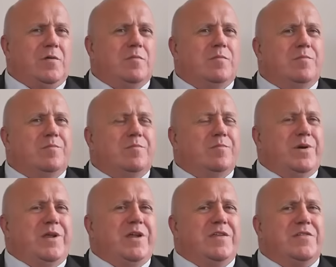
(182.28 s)
not
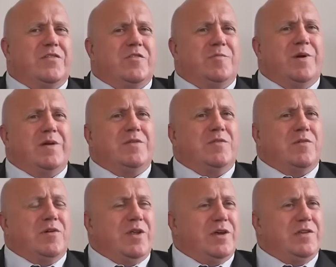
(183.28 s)
paying any disrespect
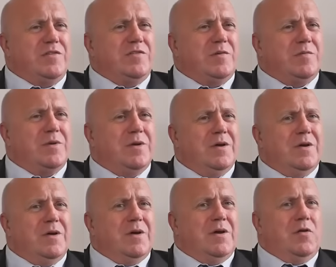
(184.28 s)
to Craig and his team,
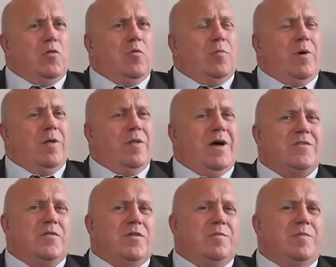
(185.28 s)
you know, but
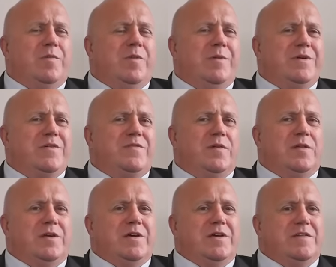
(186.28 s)
that's how they make you
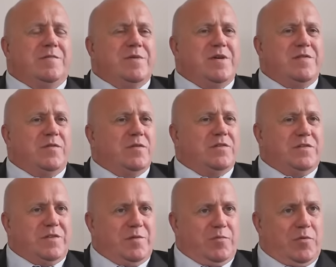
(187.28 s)
feel at ease, they make you feel this
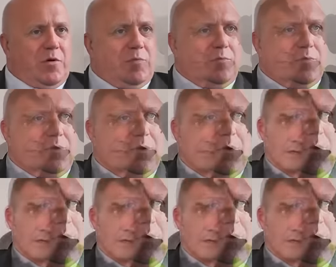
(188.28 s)
isn't a problem.